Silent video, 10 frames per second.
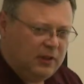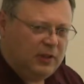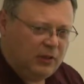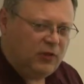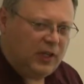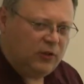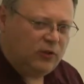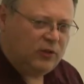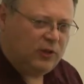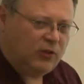change
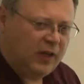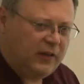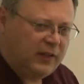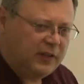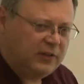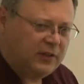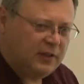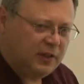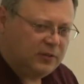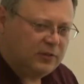to each other as it
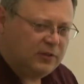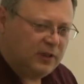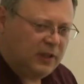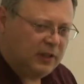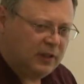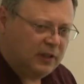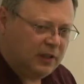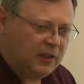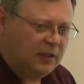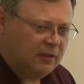does in
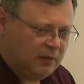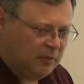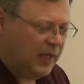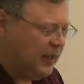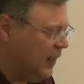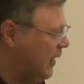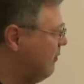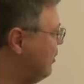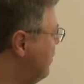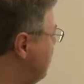many
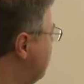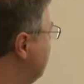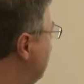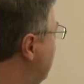languages.